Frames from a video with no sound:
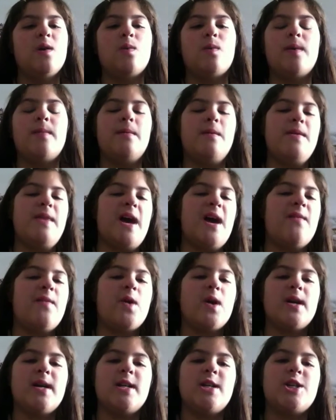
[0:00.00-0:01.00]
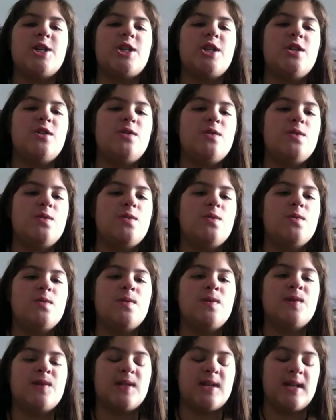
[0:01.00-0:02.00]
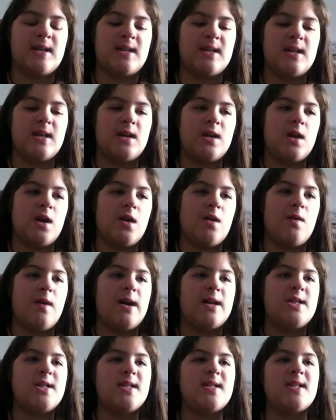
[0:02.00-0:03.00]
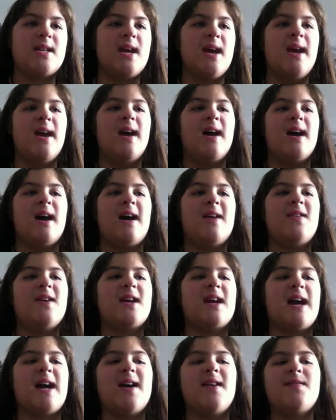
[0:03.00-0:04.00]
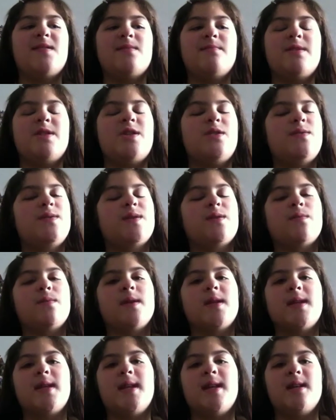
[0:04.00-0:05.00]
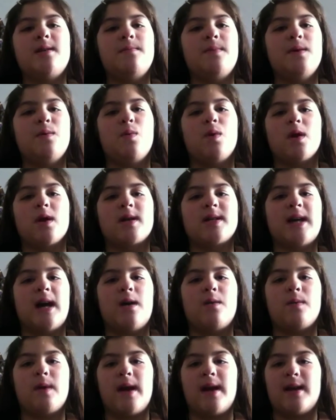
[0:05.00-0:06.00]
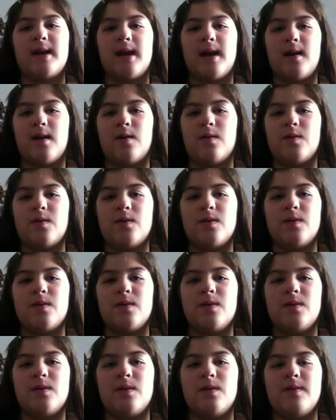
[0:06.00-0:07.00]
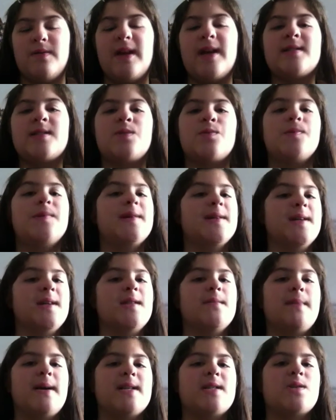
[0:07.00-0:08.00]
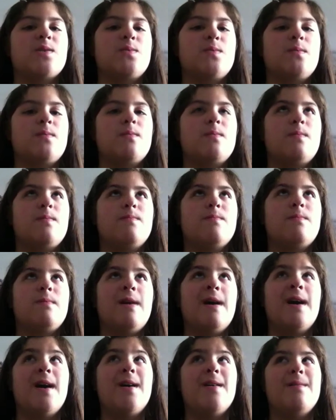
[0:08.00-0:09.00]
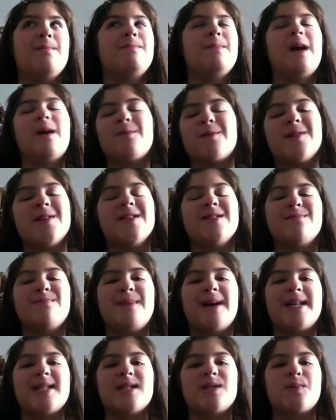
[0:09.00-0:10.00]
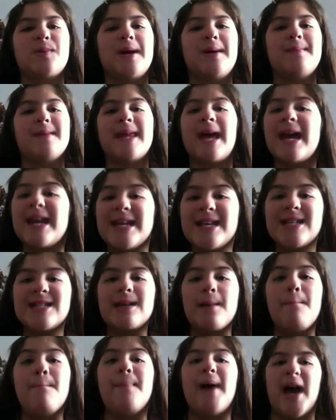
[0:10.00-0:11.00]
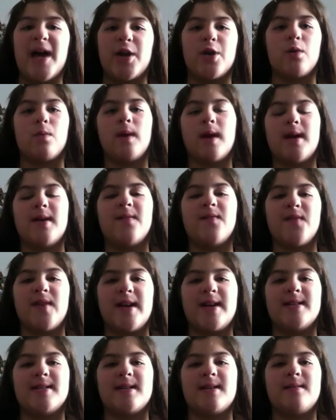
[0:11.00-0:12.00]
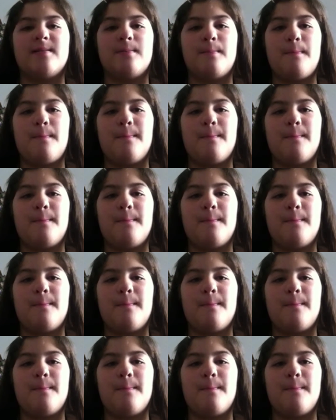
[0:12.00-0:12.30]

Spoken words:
we both have our issues, and, I think I have some issues that really need to be worked out right now. That's really the best, well, not really the best way, but that is a better way to phrase it.